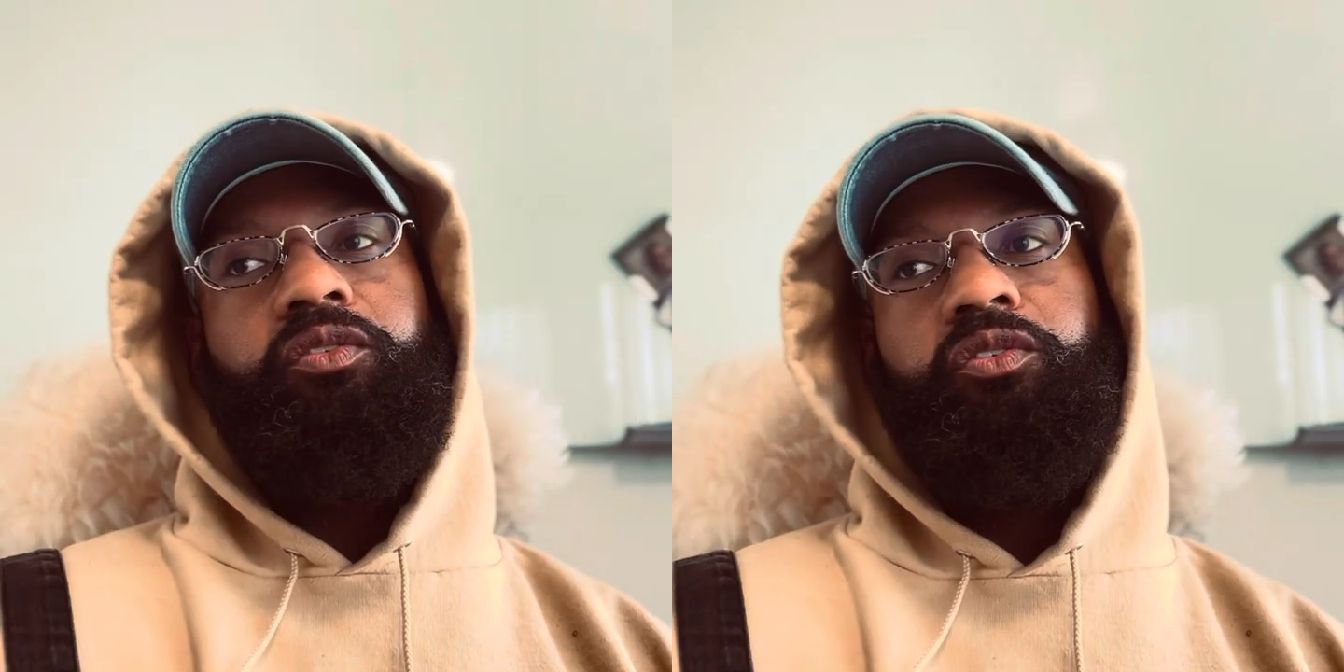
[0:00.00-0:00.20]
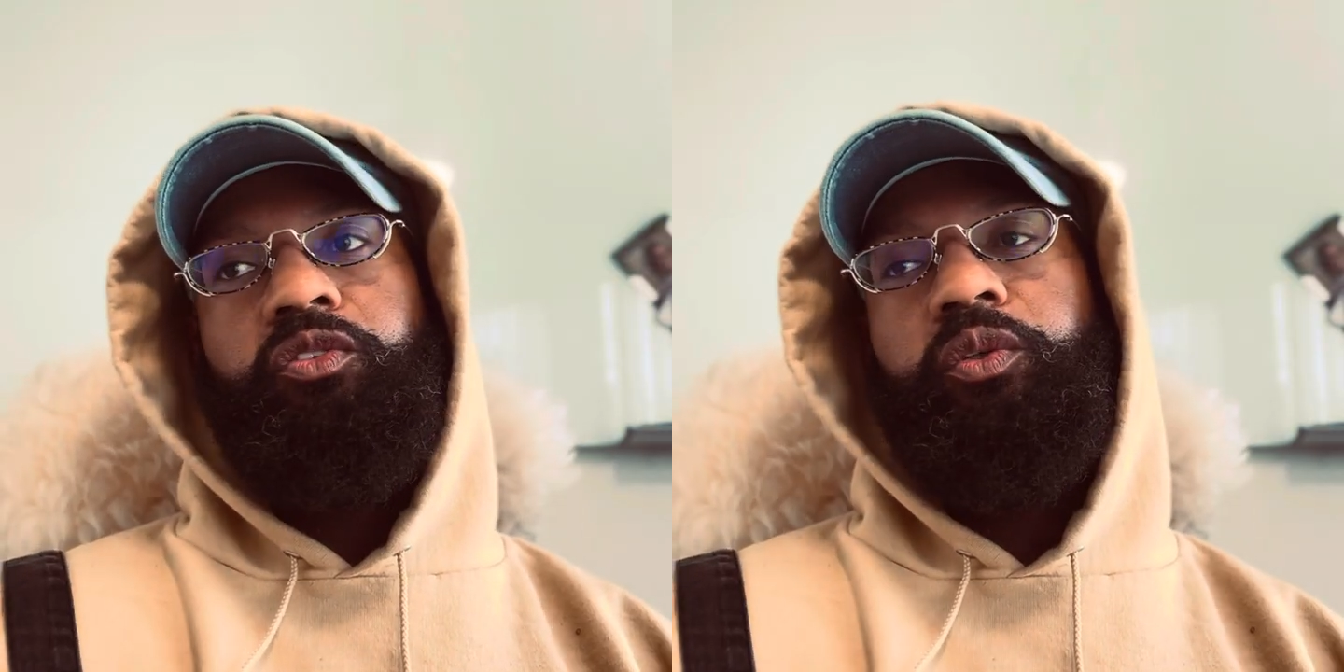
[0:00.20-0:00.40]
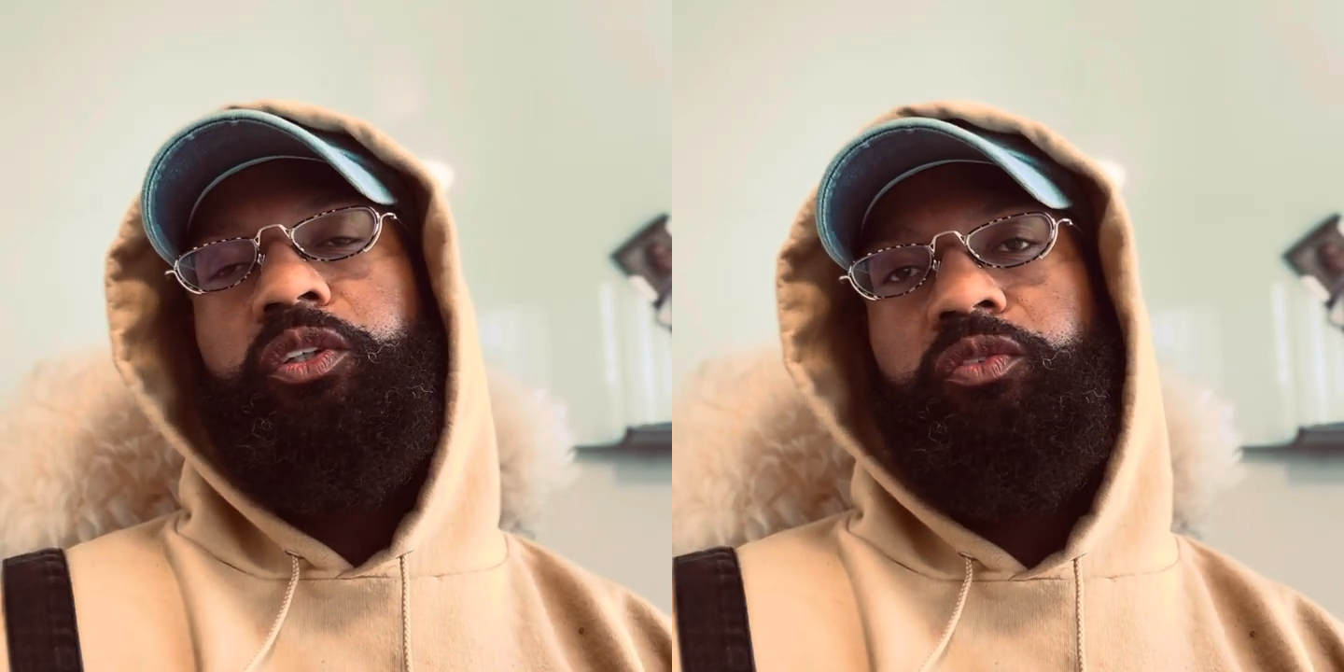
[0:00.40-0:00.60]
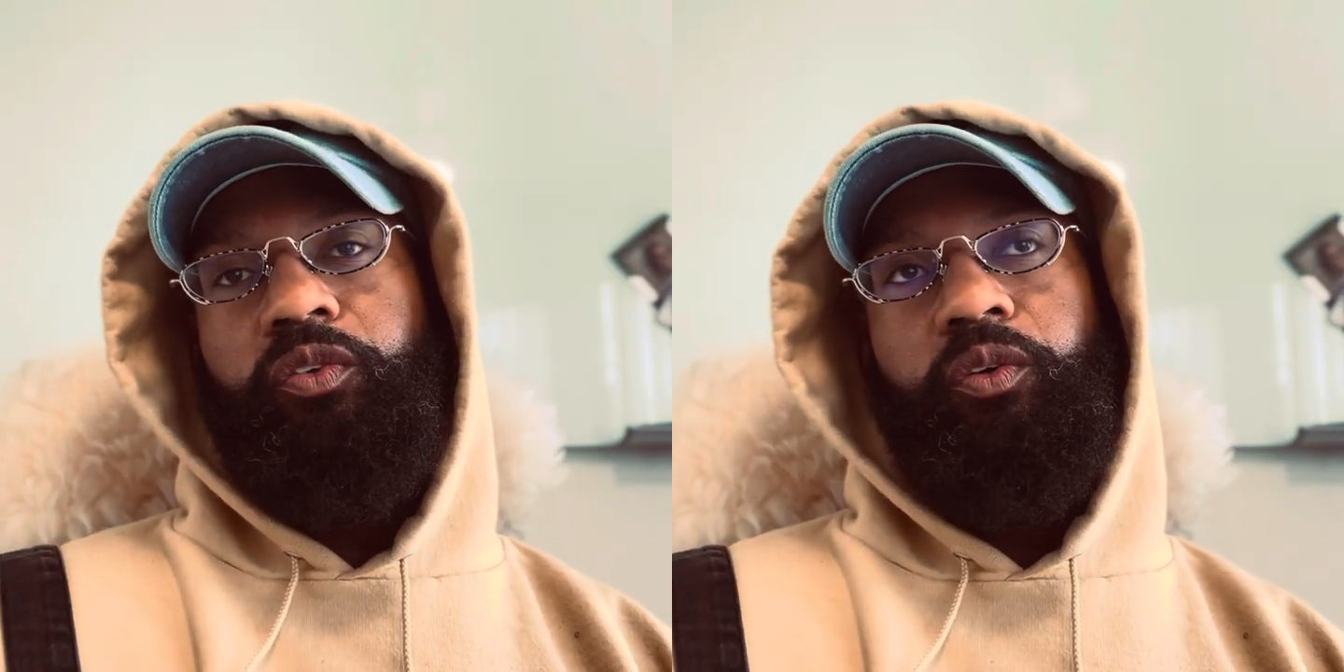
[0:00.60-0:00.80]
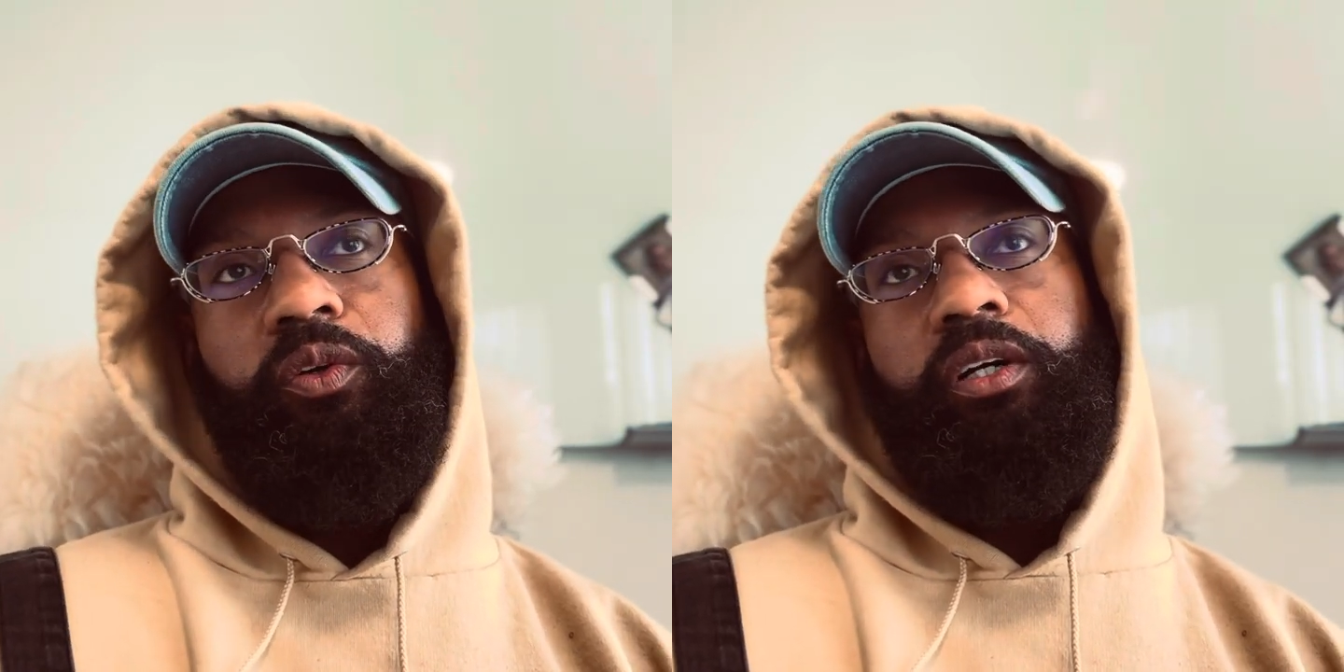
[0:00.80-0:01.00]

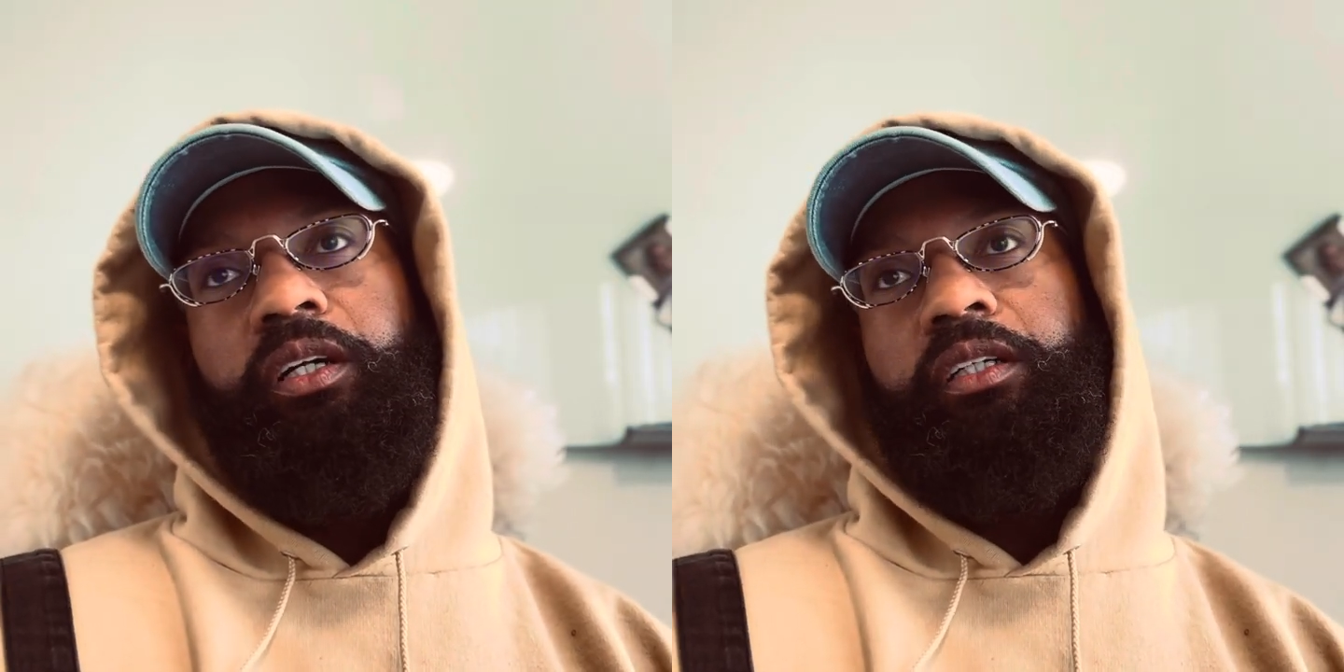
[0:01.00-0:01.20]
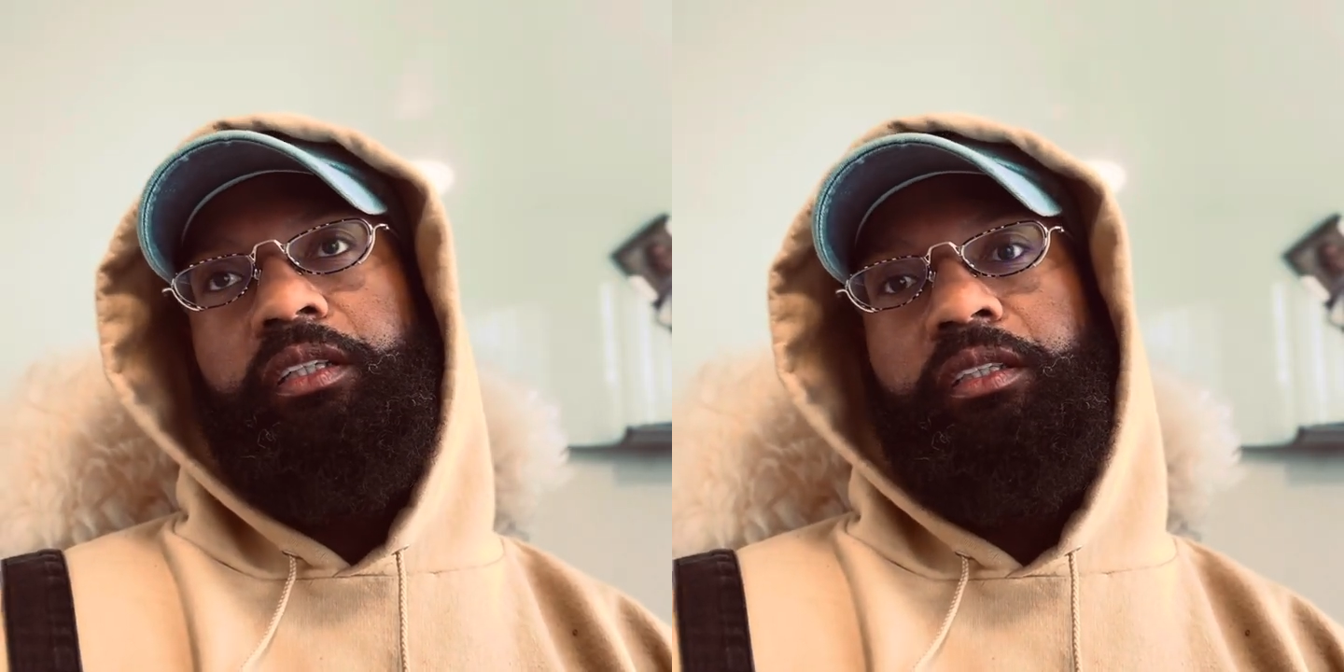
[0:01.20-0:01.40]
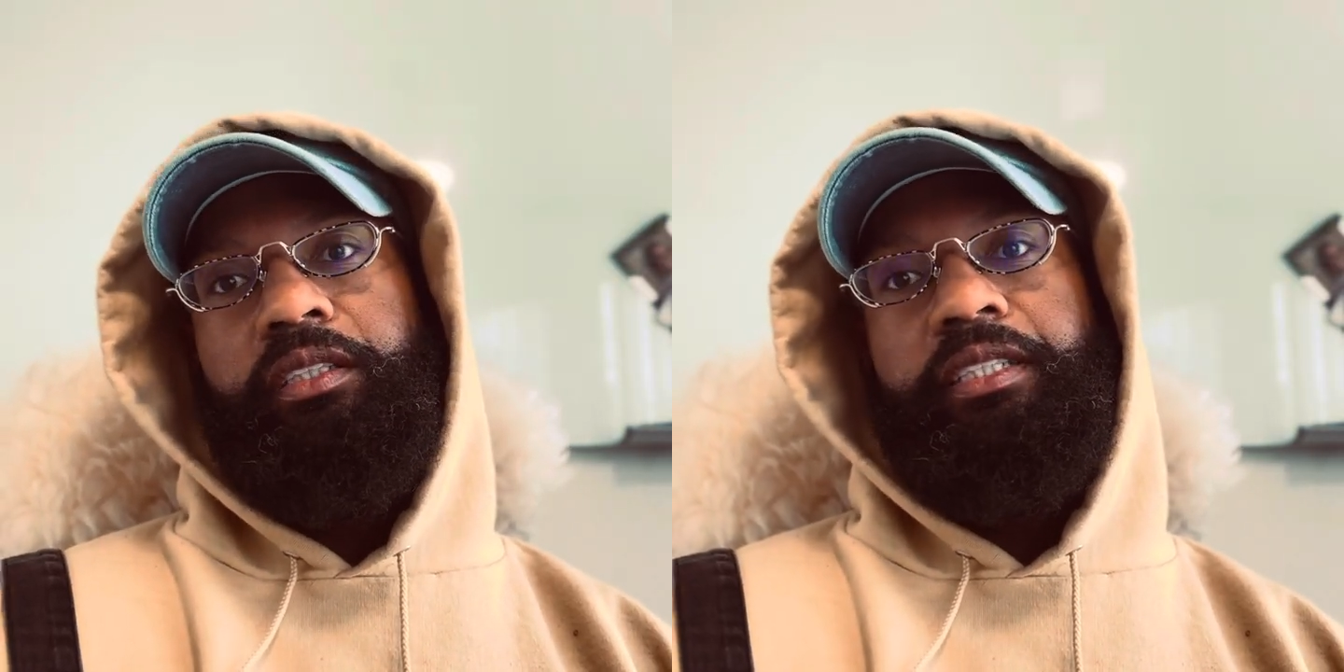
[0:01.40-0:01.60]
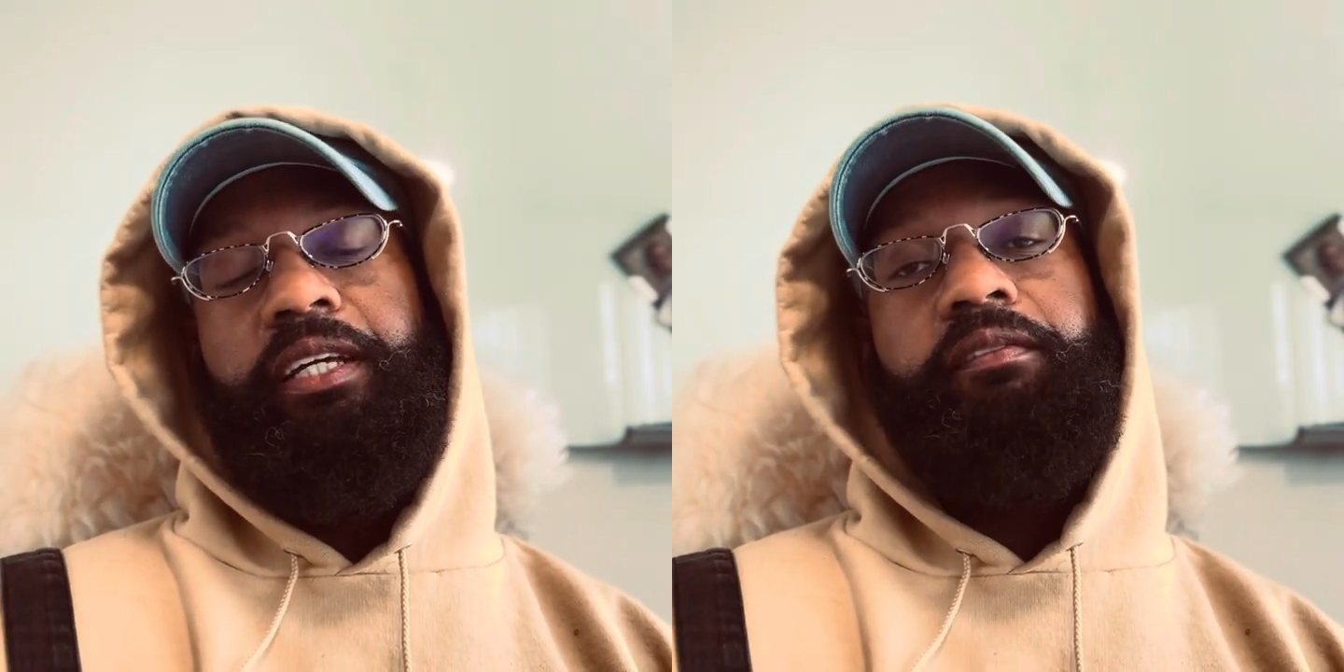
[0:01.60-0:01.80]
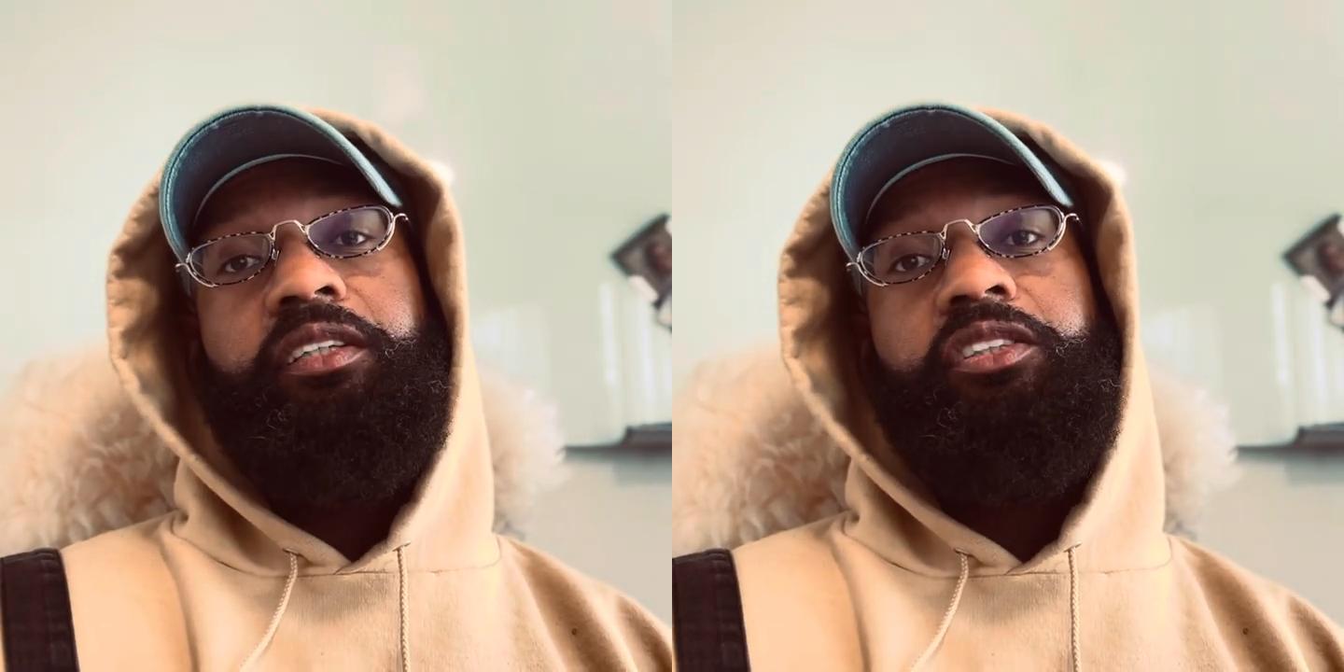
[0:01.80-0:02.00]
24 to
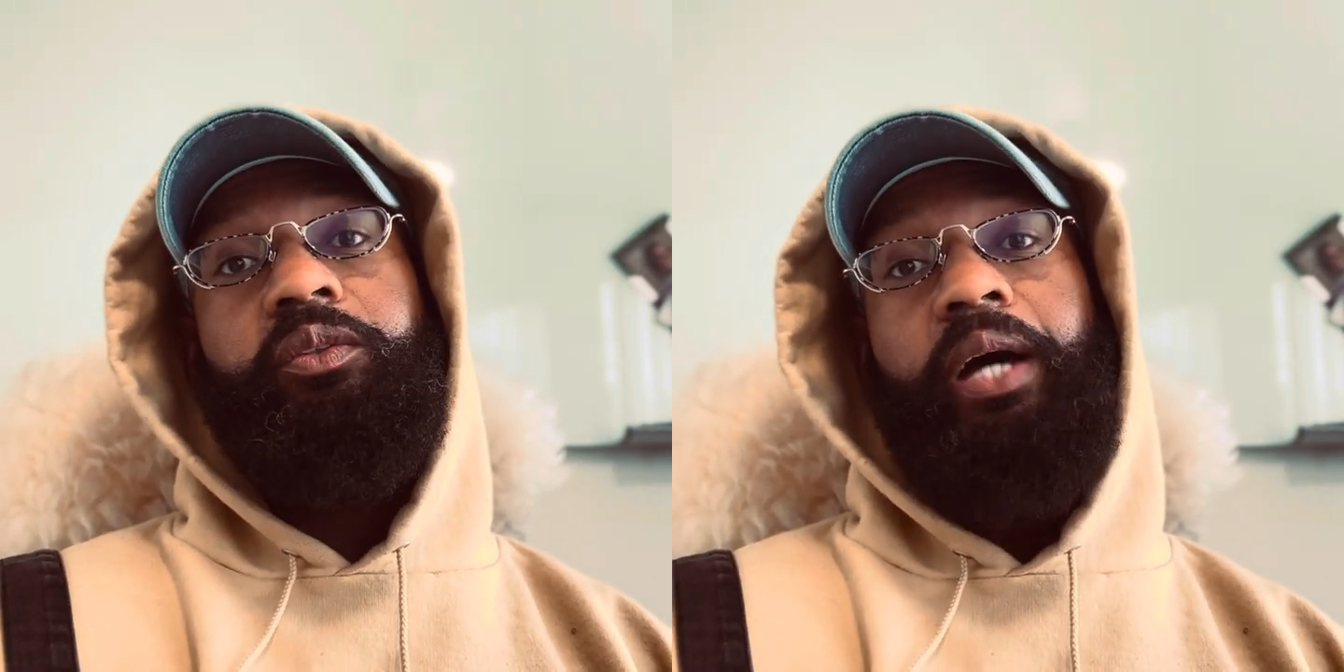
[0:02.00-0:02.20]
72